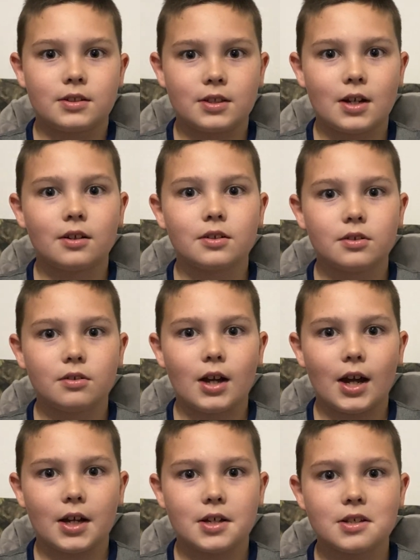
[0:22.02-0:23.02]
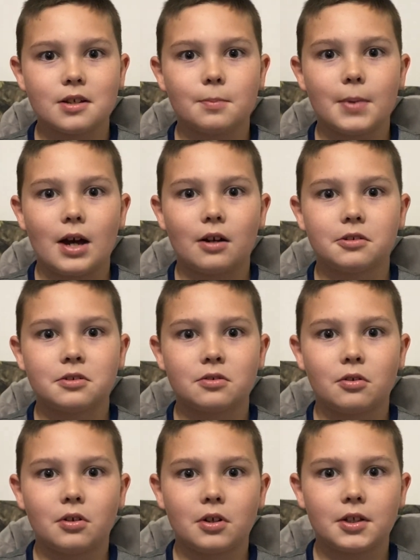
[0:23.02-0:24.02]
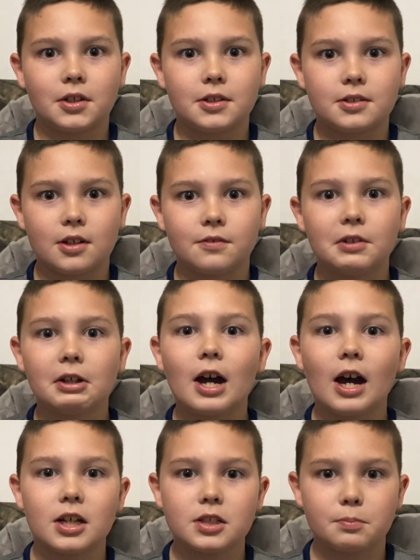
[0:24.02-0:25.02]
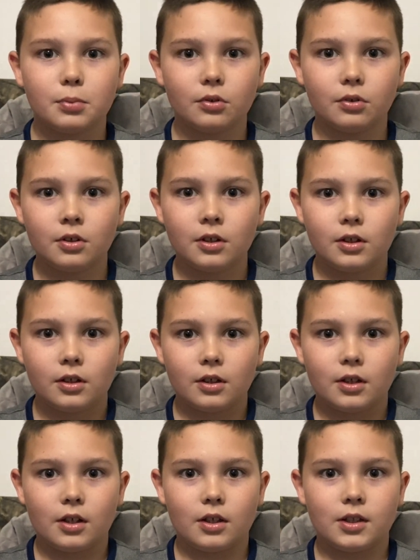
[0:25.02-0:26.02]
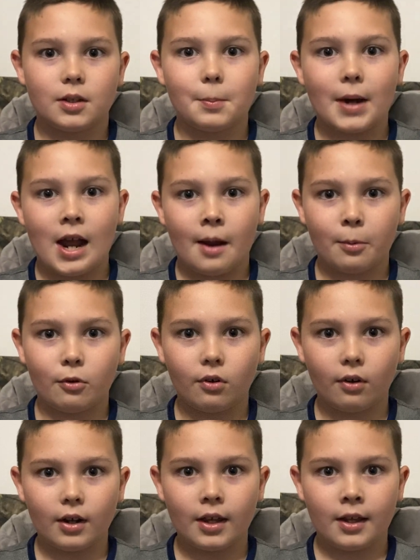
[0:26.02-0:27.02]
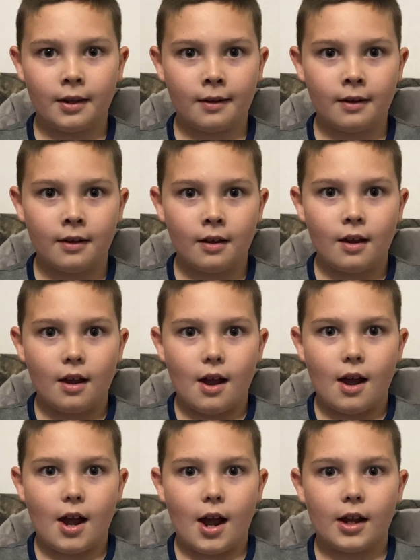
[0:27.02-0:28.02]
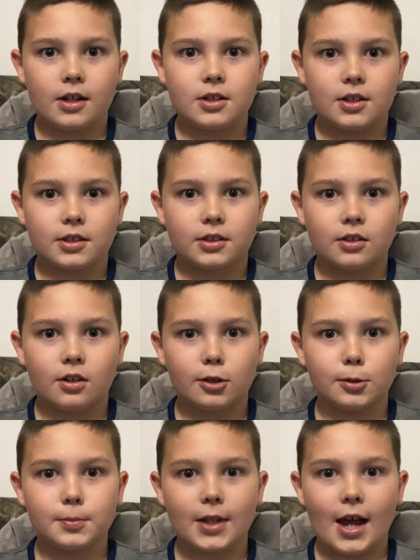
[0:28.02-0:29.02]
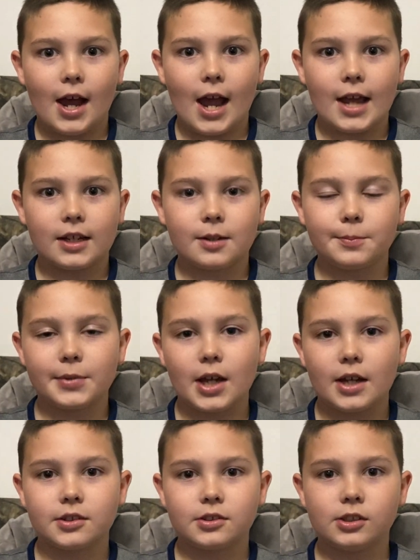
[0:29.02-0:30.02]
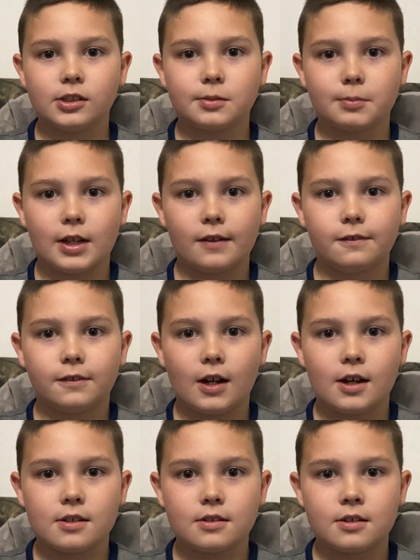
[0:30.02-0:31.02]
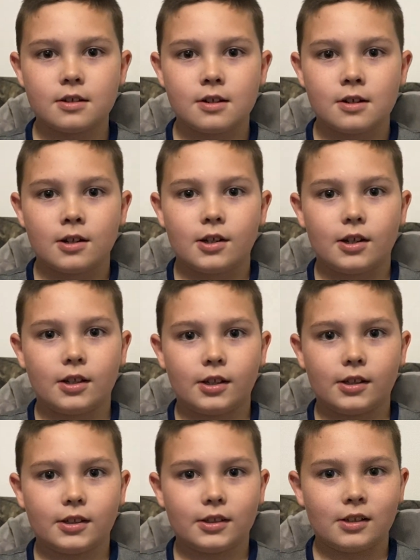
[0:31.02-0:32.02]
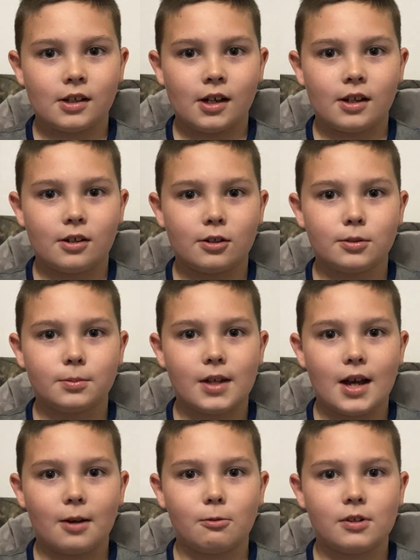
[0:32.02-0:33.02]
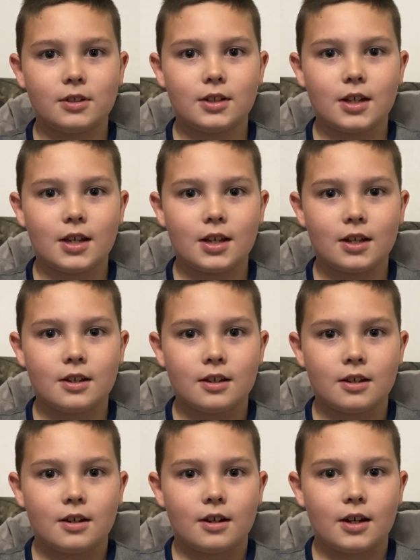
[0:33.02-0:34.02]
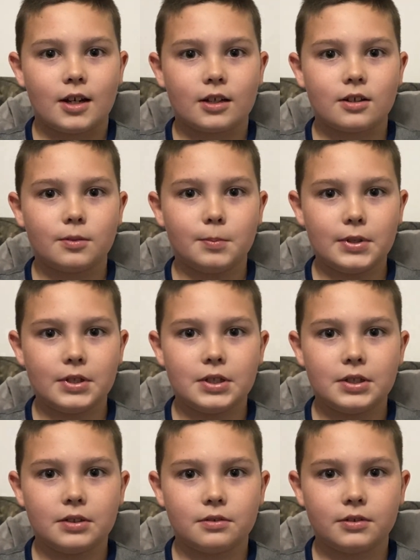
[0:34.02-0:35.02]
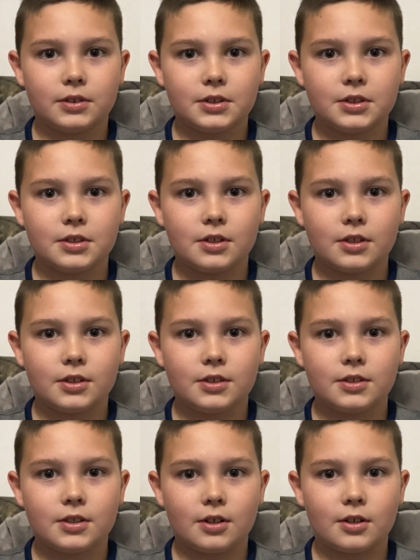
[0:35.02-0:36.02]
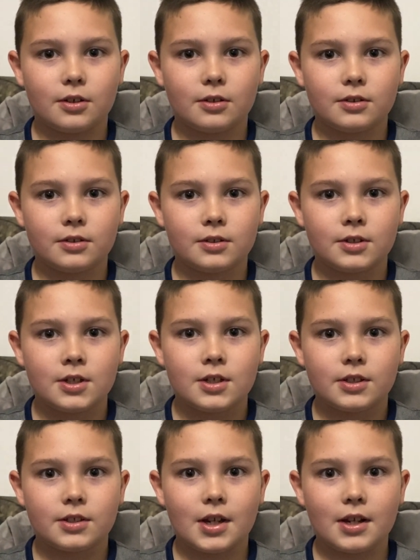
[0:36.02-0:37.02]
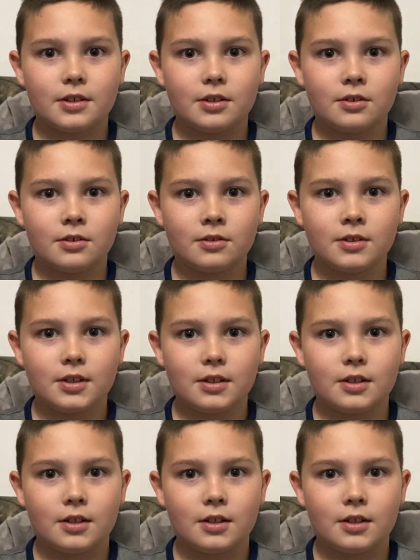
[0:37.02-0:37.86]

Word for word: tell you guys about stories of the gospel in the Bible and I just hope that I can be as good as my father, and I hope that one day I could be really good. So stay tuned,